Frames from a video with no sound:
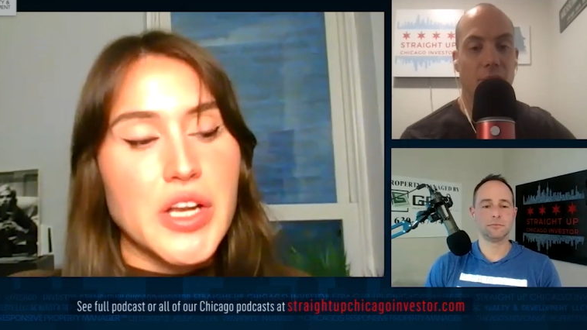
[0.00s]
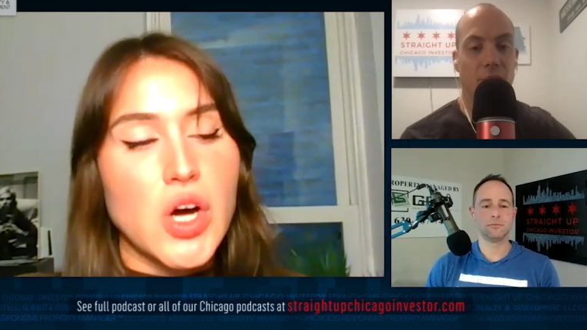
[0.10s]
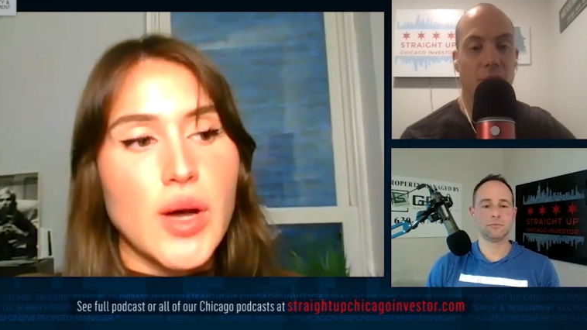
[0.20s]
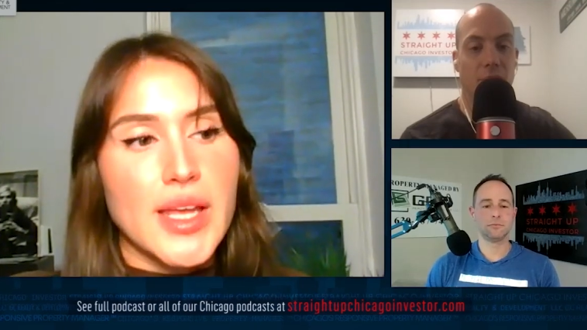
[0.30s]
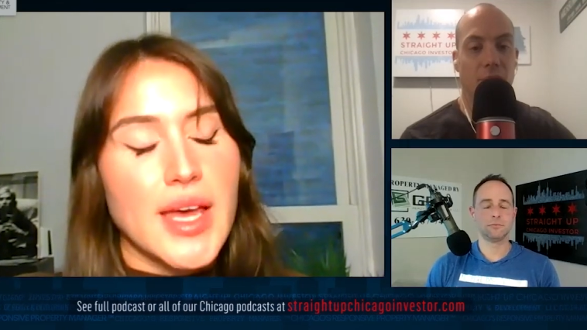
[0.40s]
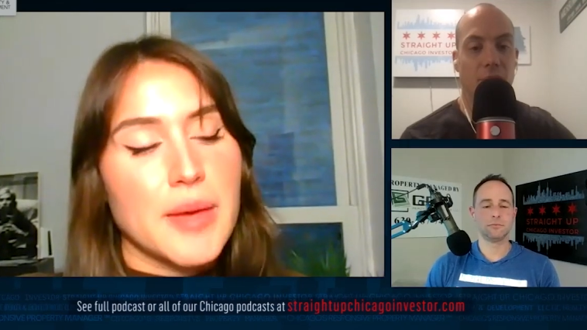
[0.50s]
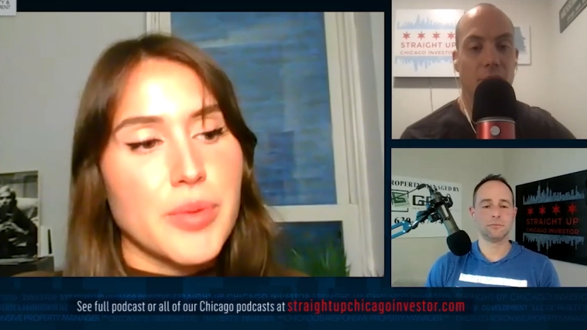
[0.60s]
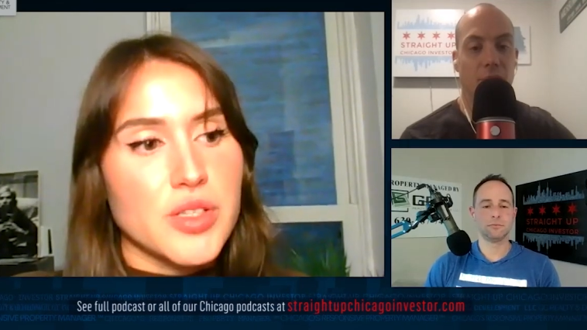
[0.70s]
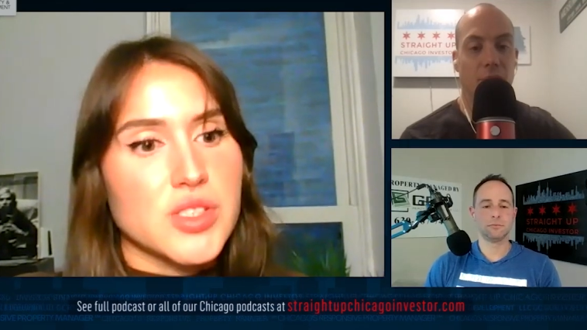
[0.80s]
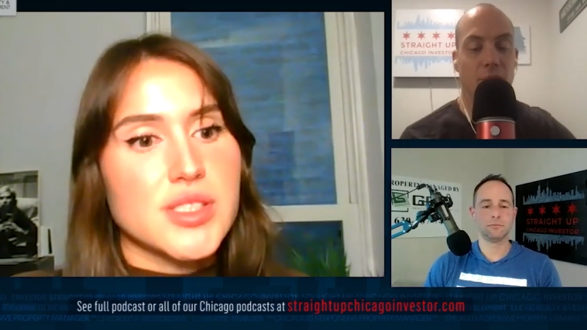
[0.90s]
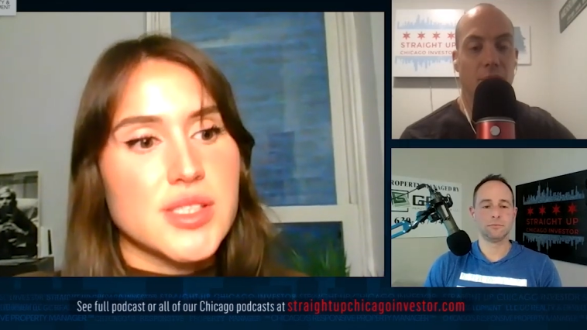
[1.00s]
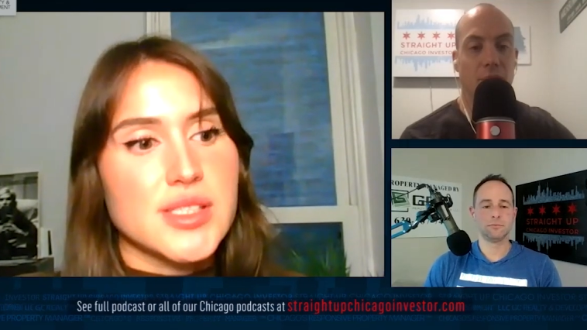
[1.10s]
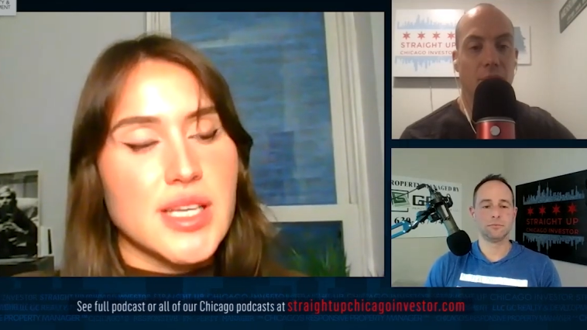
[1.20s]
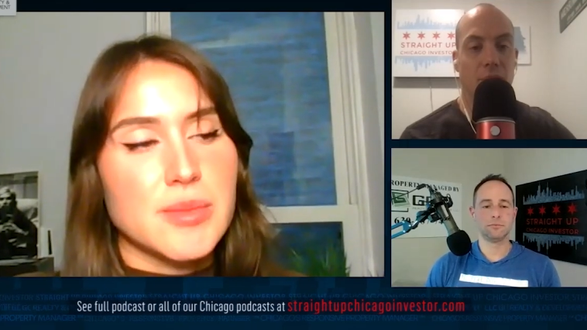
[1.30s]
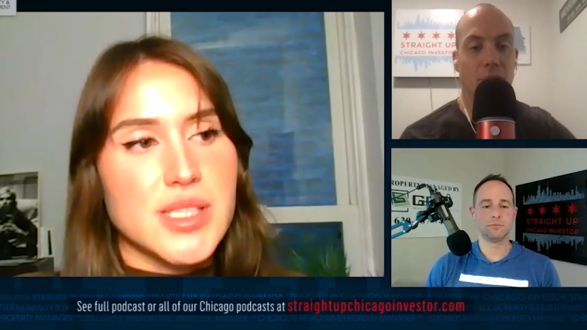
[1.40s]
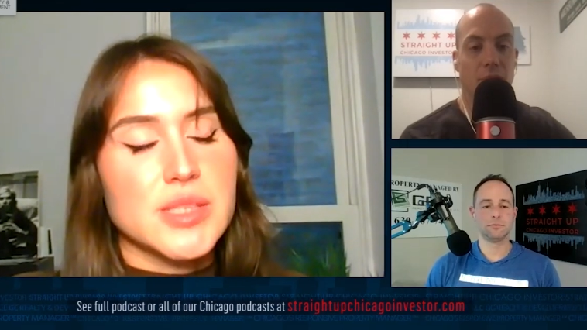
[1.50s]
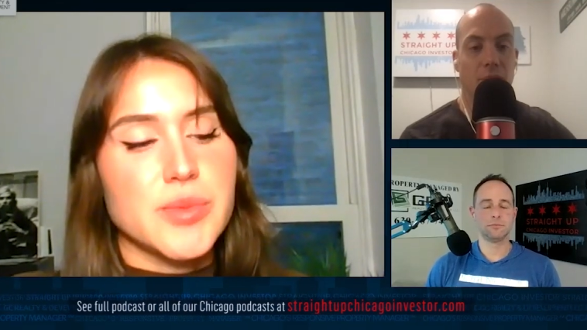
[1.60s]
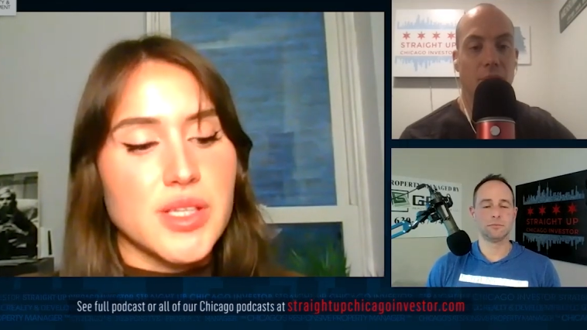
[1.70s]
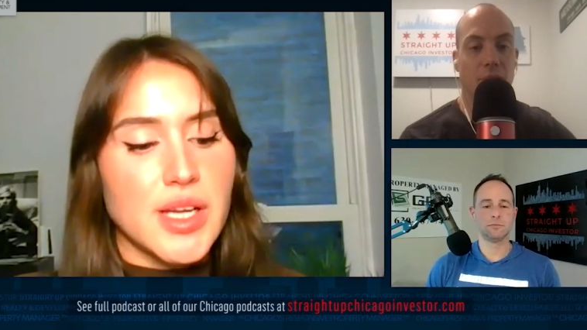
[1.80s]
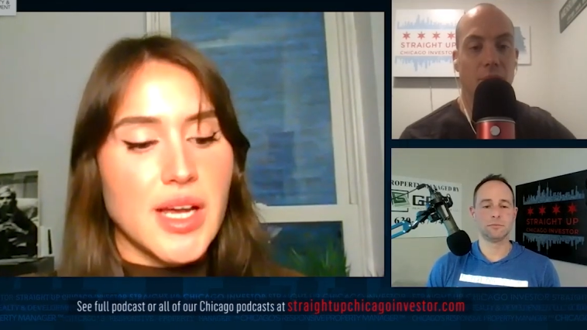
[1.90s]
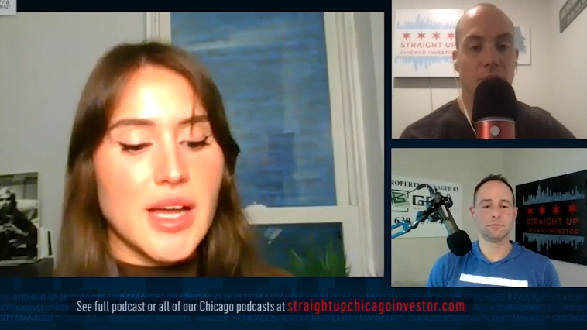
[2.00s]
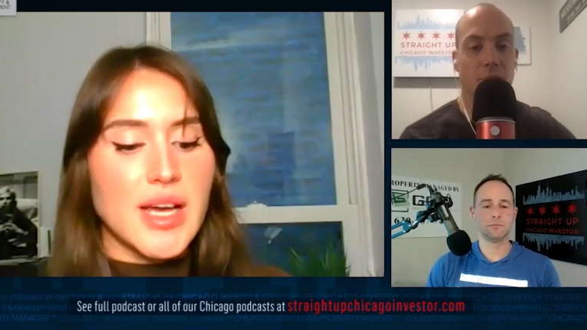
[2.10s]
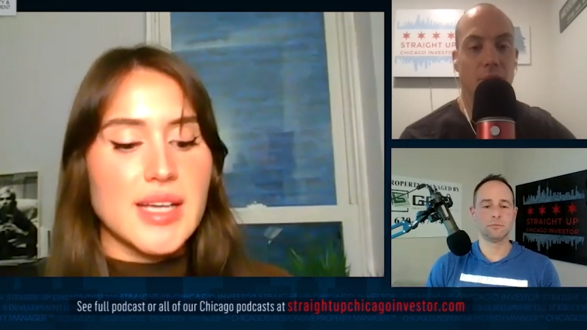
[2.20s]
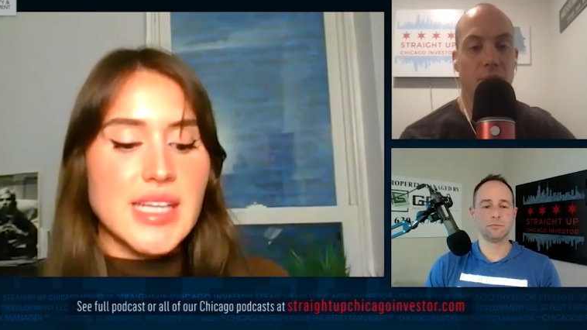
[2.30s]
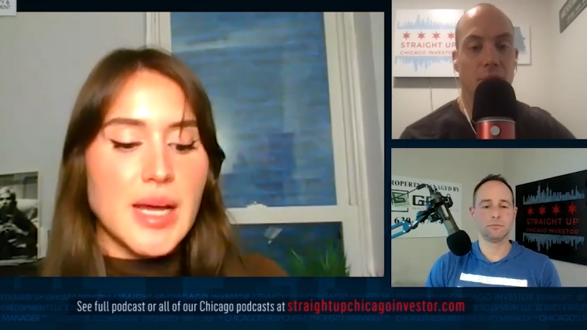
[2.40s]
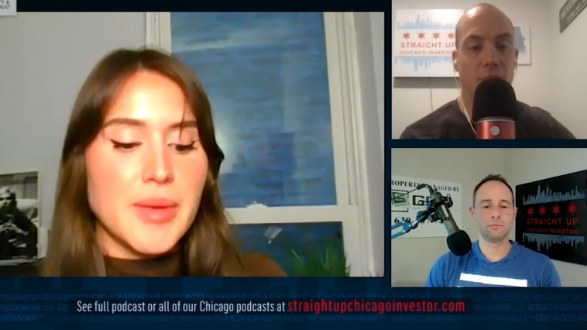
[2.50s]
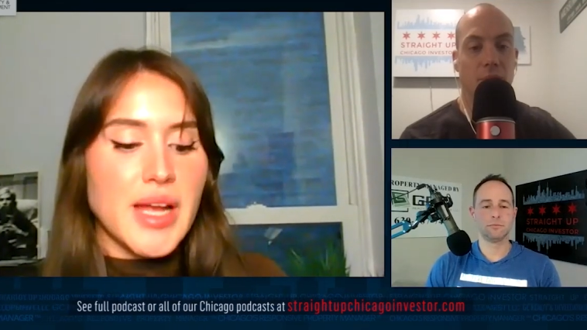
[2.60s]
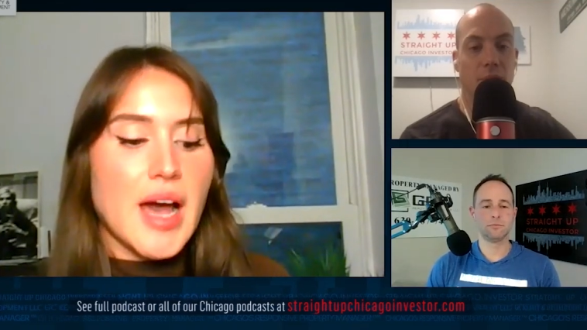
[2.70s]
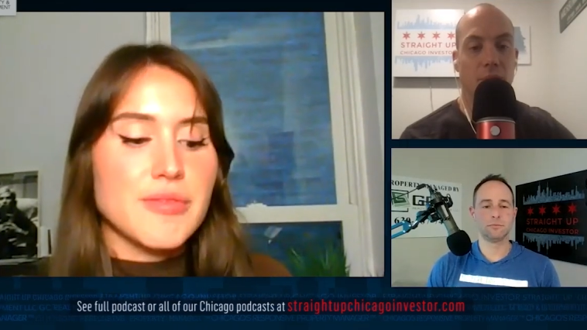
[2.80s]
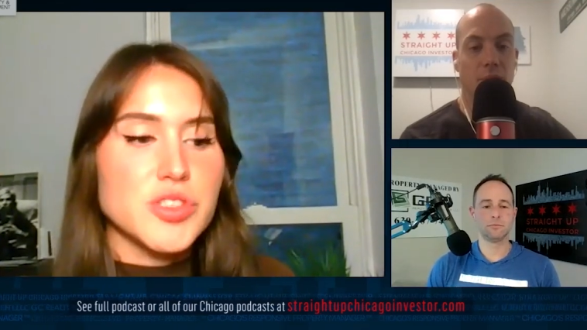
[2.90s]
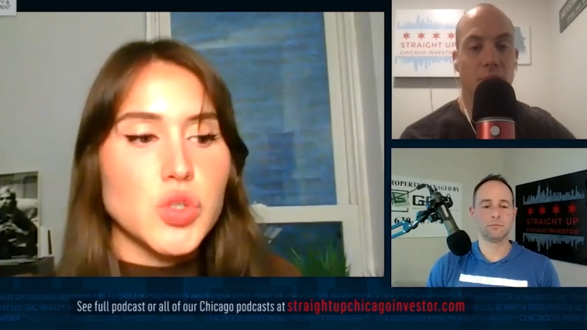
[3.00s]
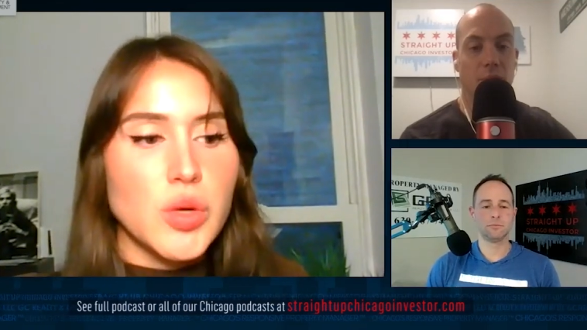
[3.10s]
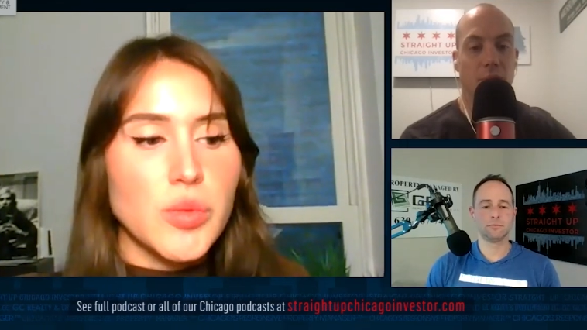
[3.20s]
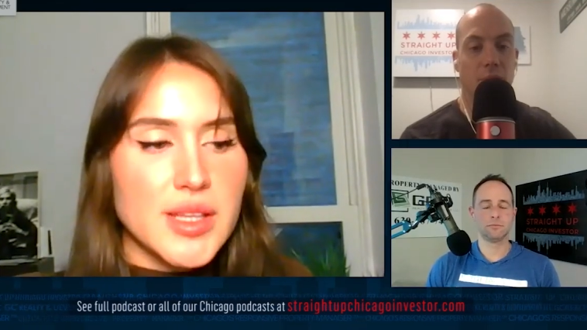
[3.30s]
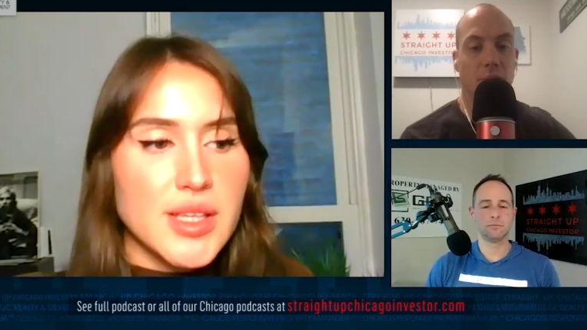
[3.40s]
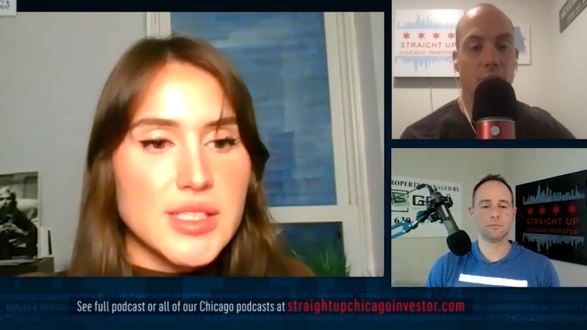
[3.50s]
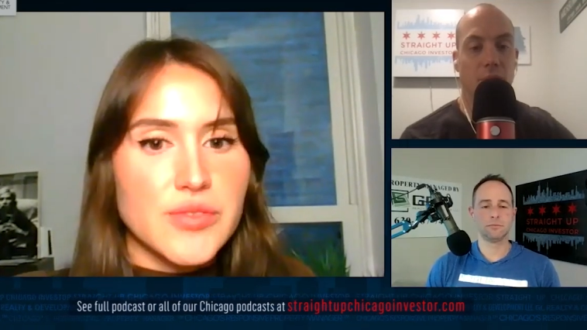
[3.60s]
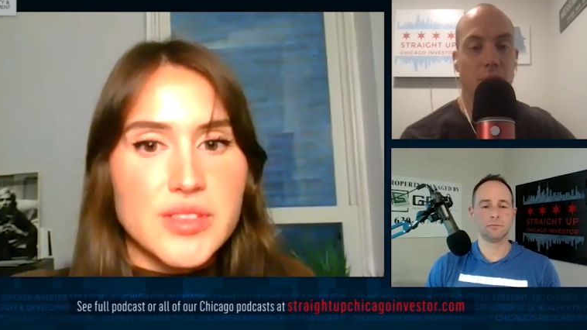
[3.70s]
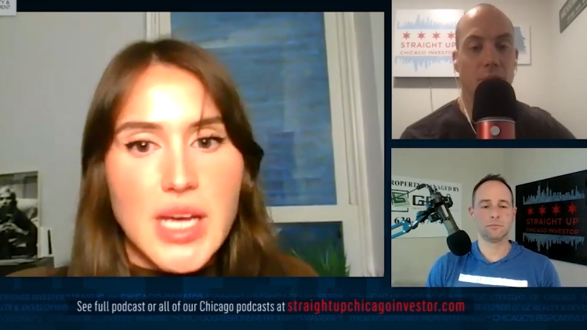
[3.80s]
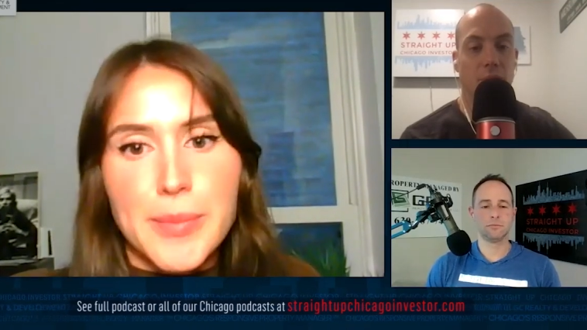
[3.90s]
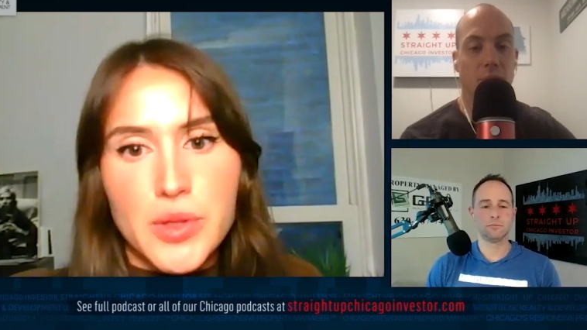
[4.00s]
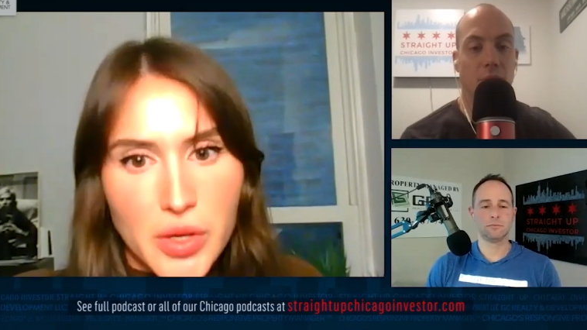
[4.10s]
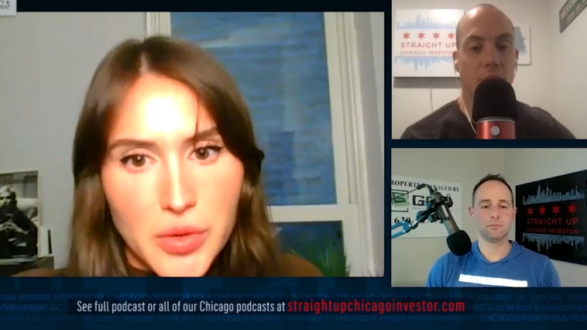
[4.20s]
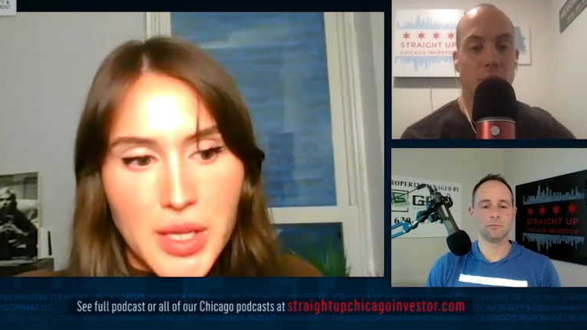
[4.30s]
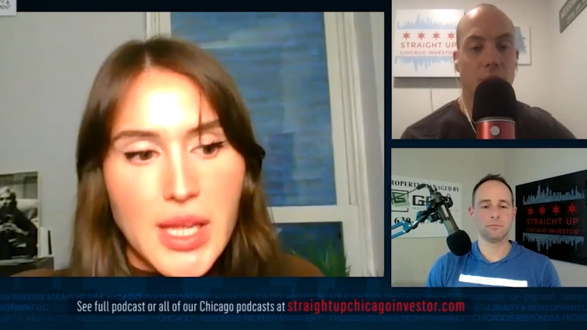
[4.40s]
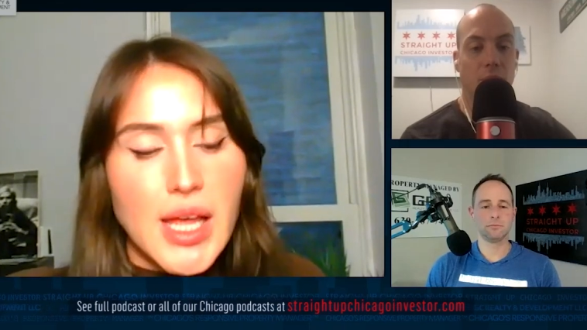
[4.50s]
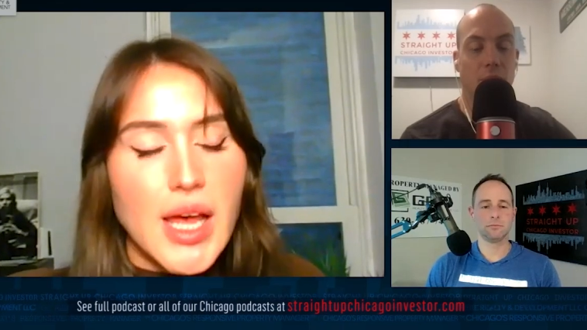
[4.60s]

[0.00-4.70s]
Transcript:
Speaker 1: I know I can't purchase the same size building I had last time, and I have to do it with a different type of loan.